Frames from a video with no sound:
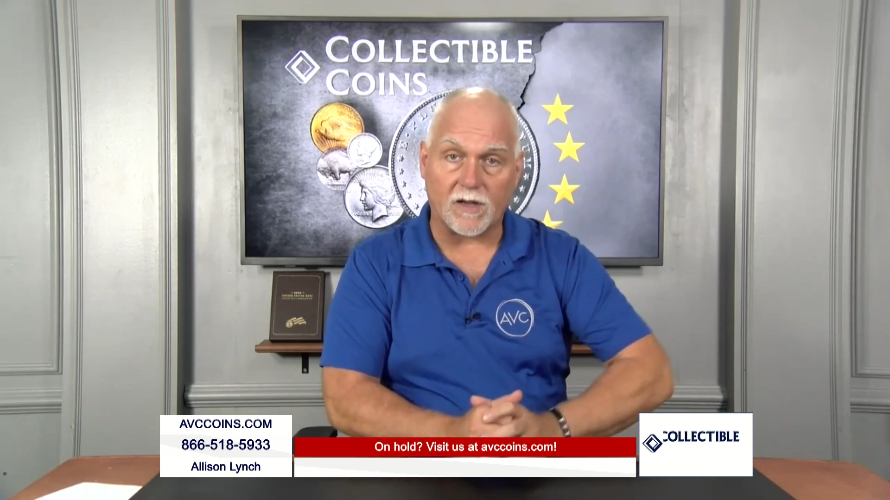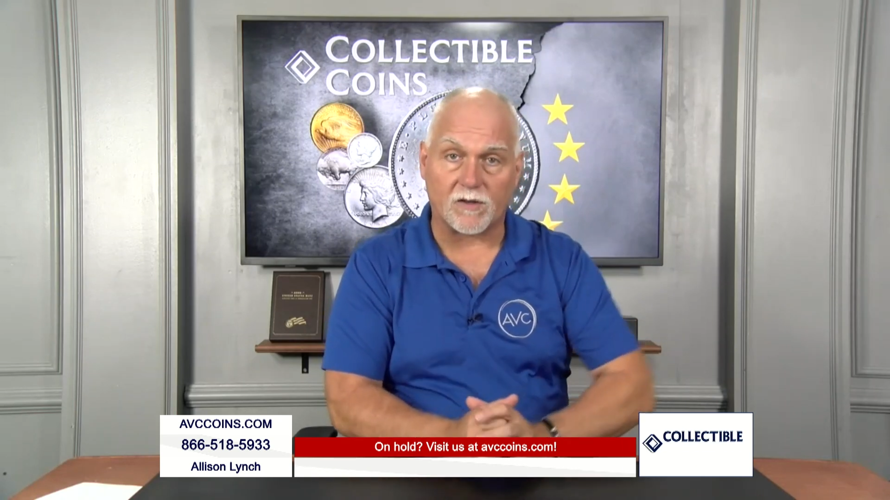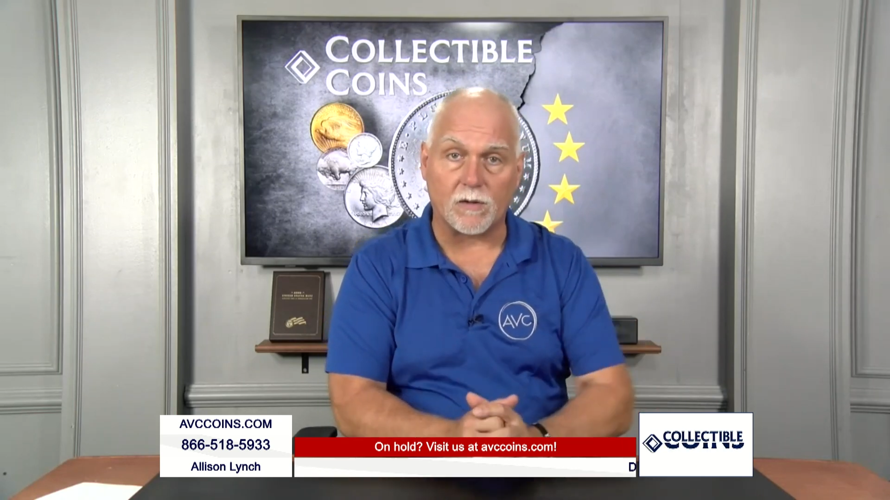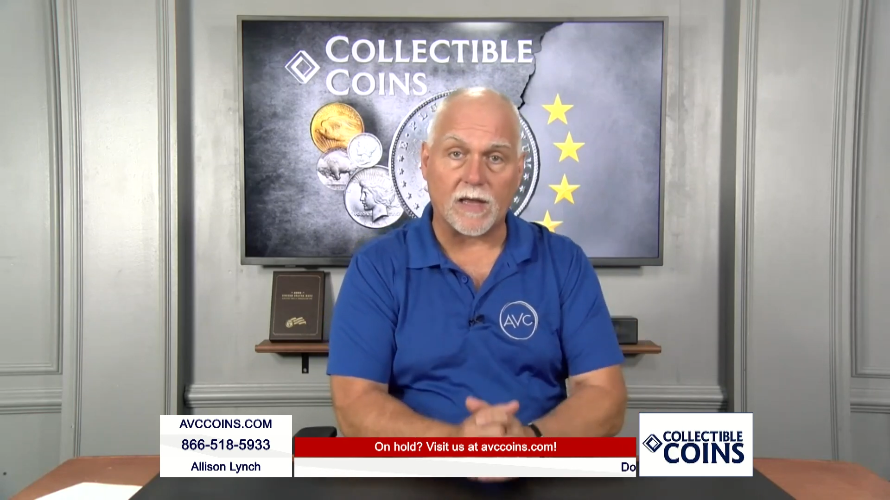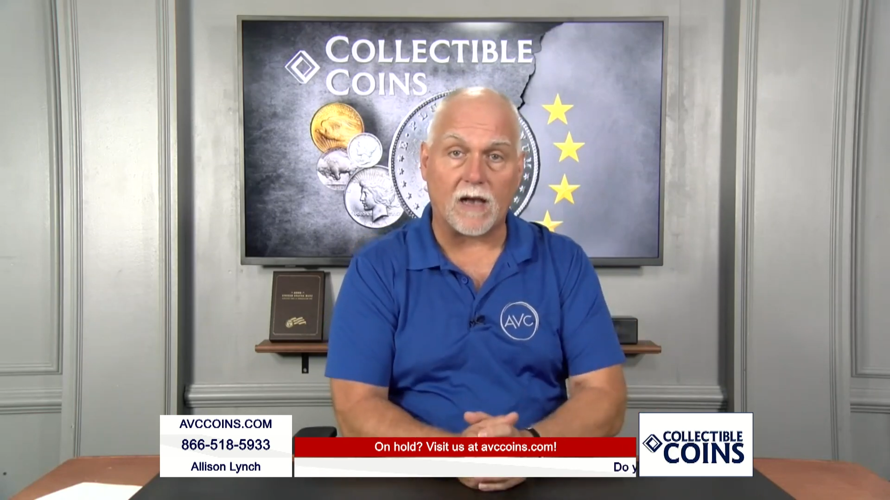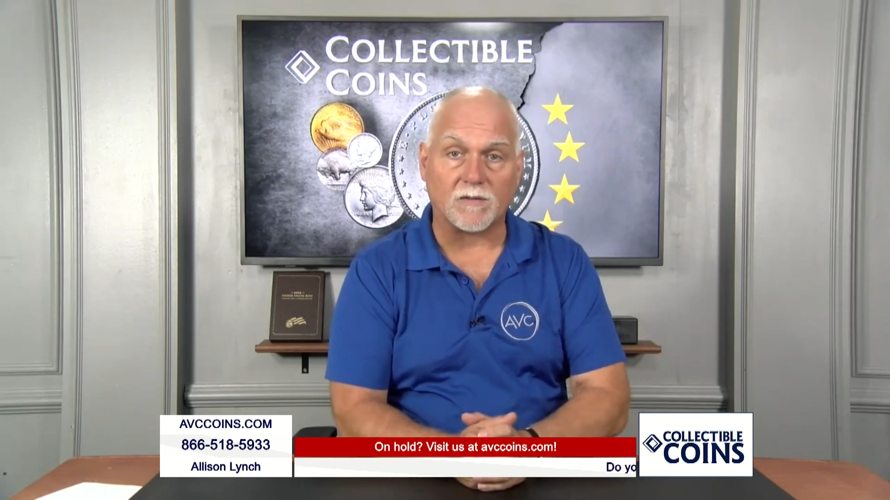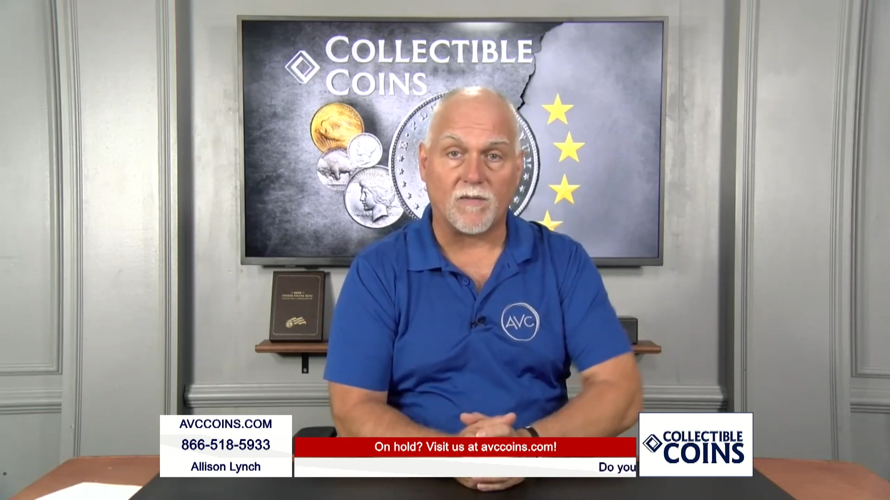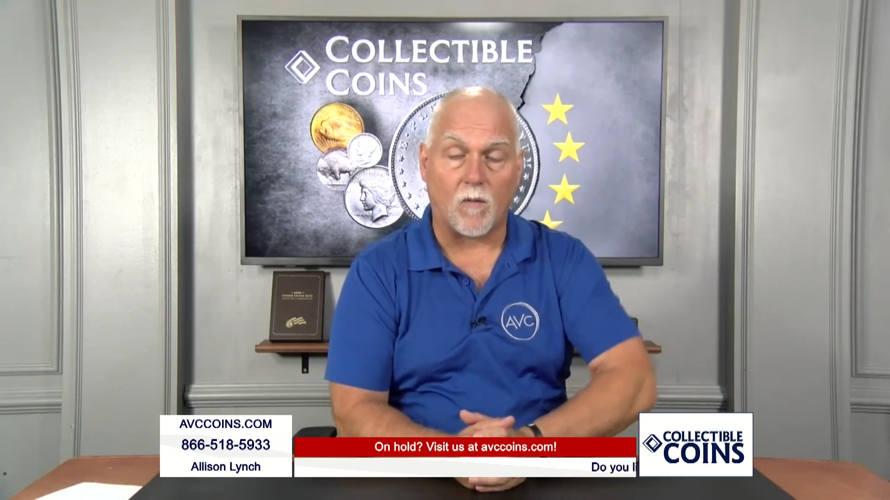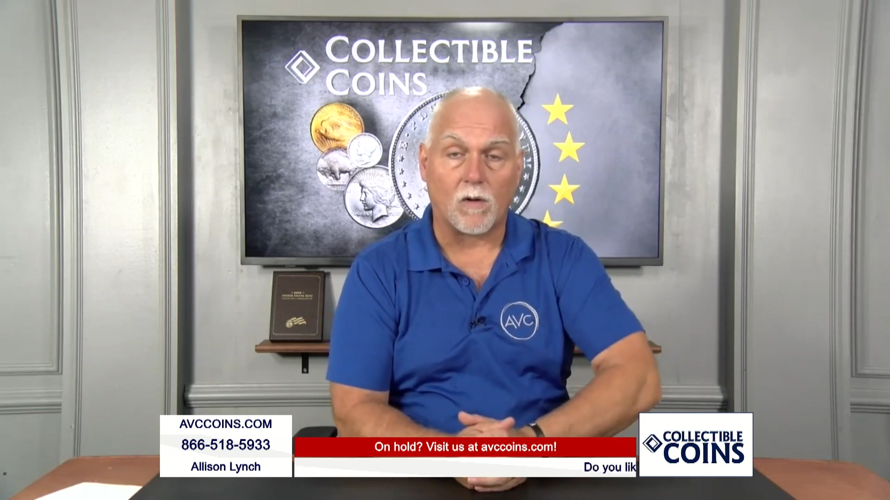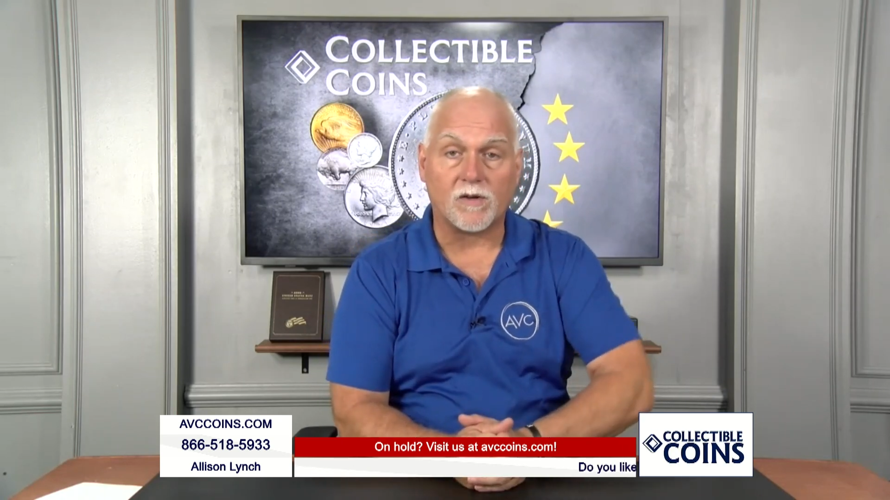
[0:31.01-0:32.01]
in
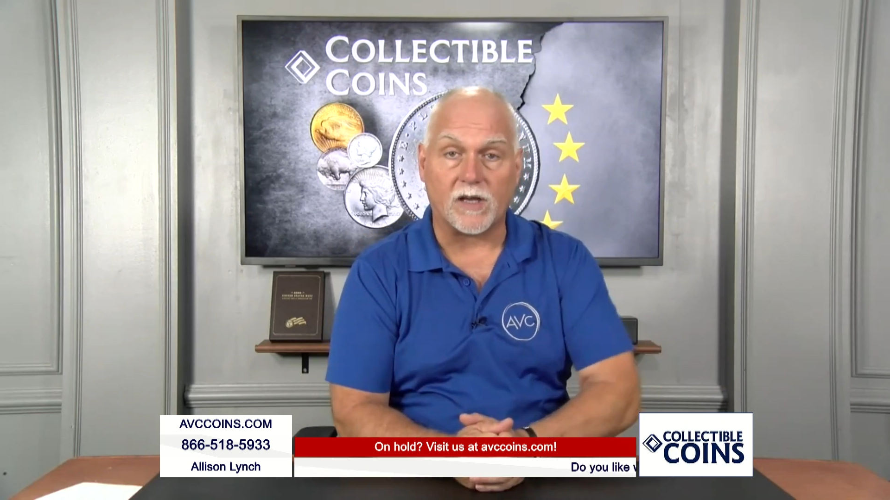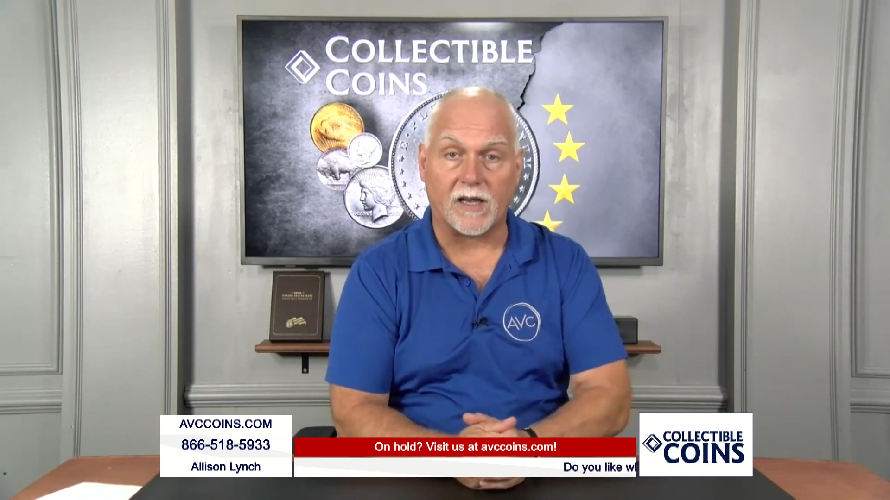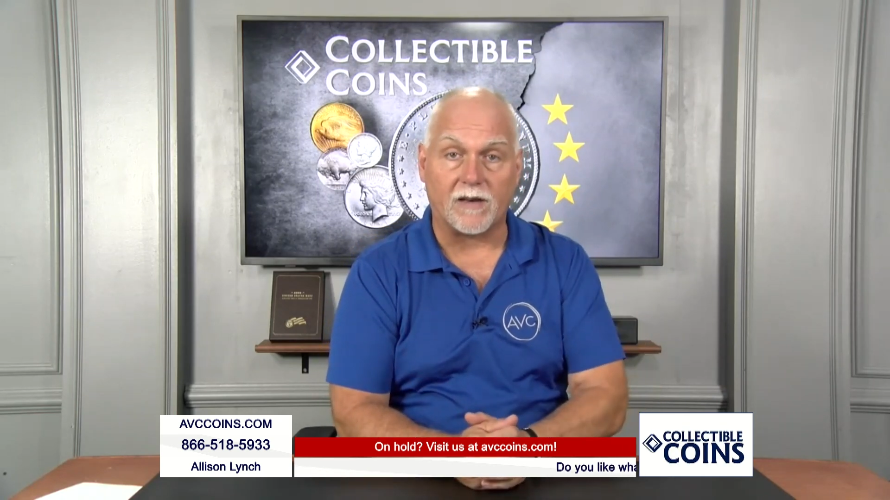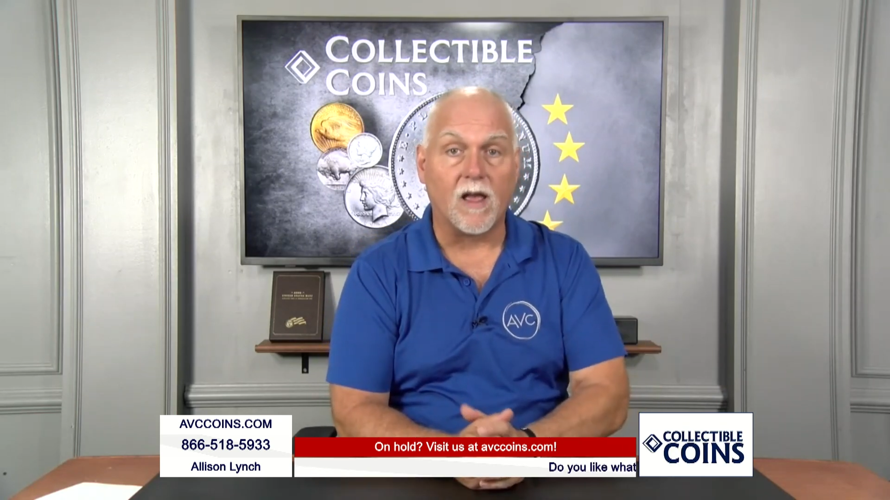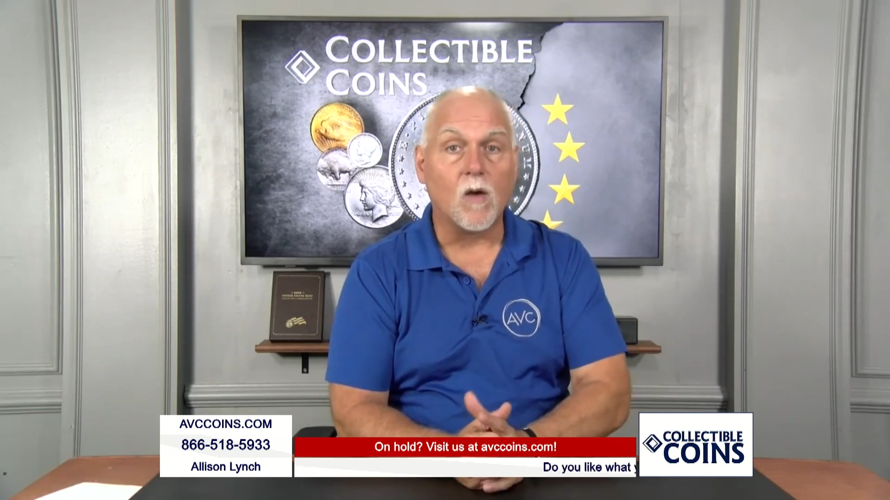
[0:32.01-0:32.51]
2014,